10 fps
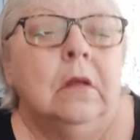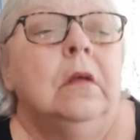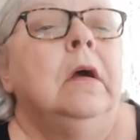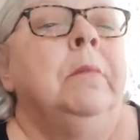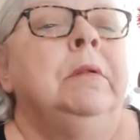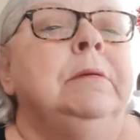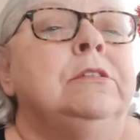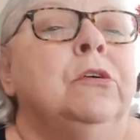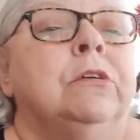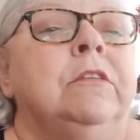I'm going to be
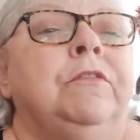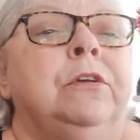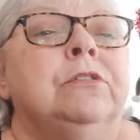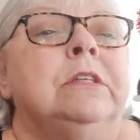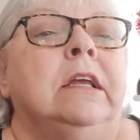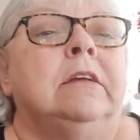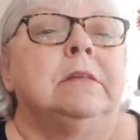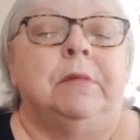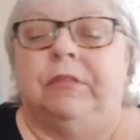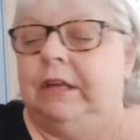so confused today because
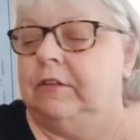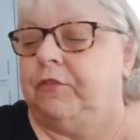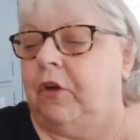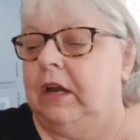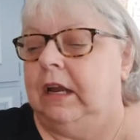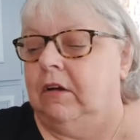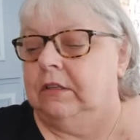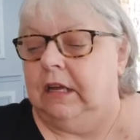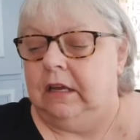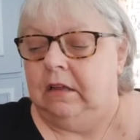I'm going to think it's Friday all
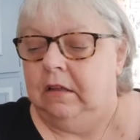day.